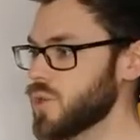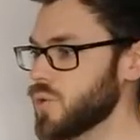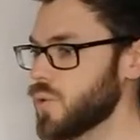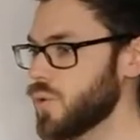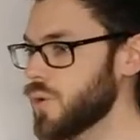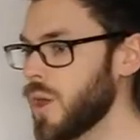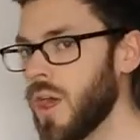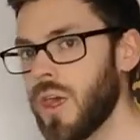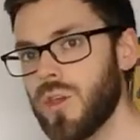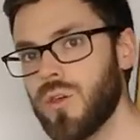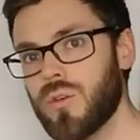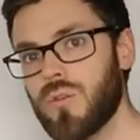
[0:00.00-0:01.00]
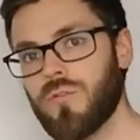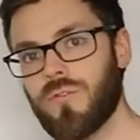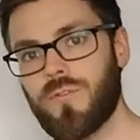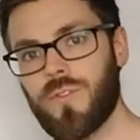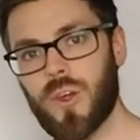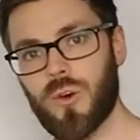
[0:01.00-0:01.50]
a sword, you can
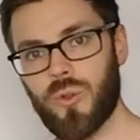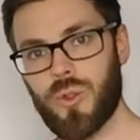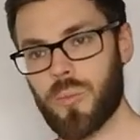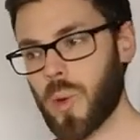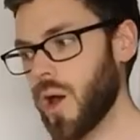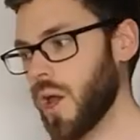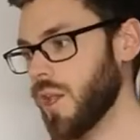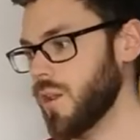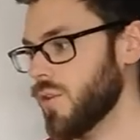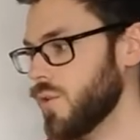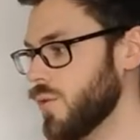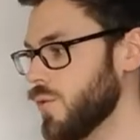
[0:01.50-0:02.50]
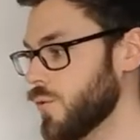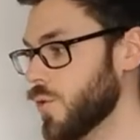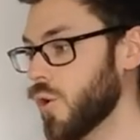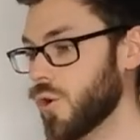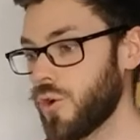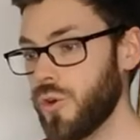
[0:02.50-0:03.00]
feel the bind. You've
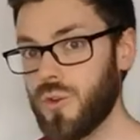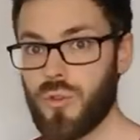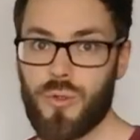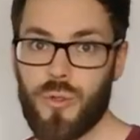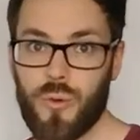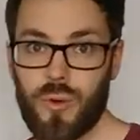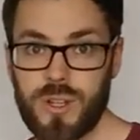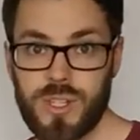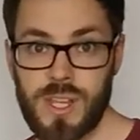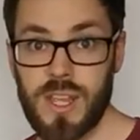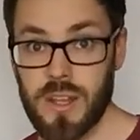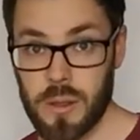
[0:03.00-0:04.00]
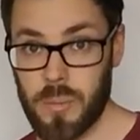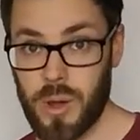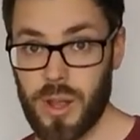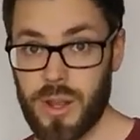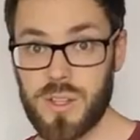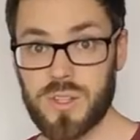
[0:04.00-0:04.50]
got good authority in the
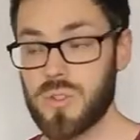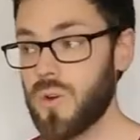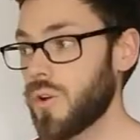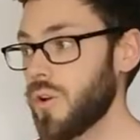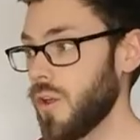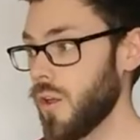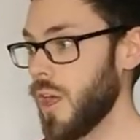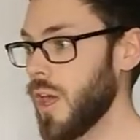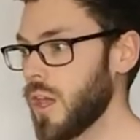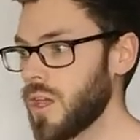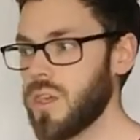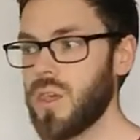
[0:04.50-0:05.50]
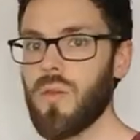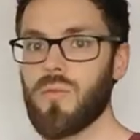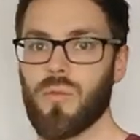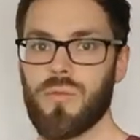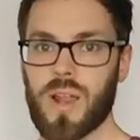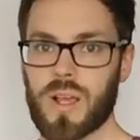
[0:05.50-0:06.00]
bind. It's not going to give
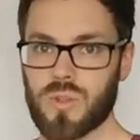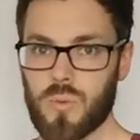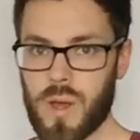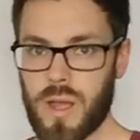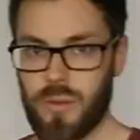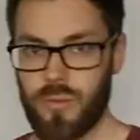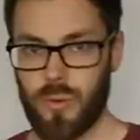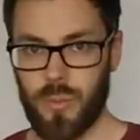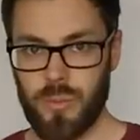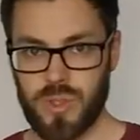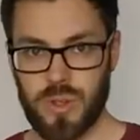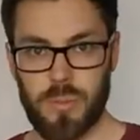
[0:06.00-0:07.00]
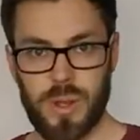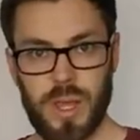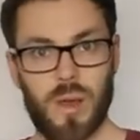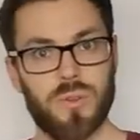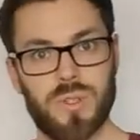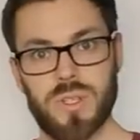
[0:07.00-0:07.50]
or flex away from somebody
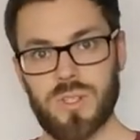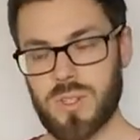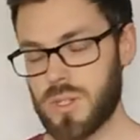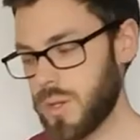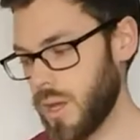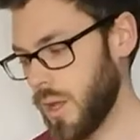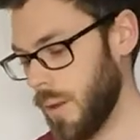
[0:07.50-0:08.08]
else's